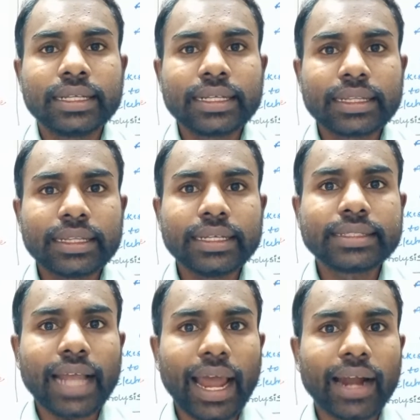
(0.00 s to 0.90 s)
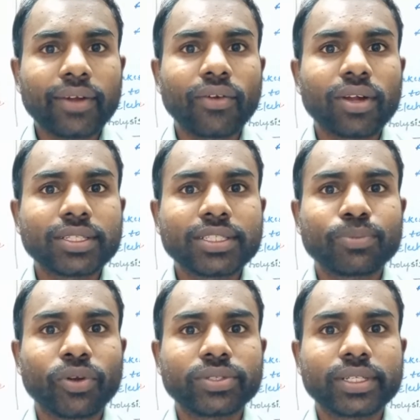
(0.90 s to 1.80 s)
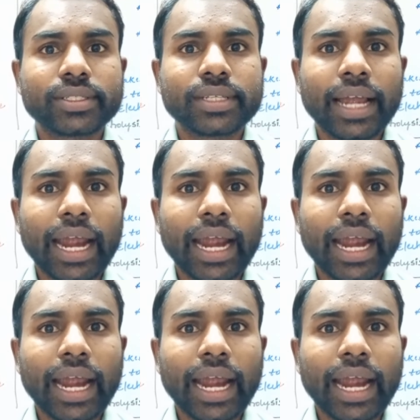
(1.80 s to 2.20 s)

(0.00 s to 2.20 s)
These electrolysis process,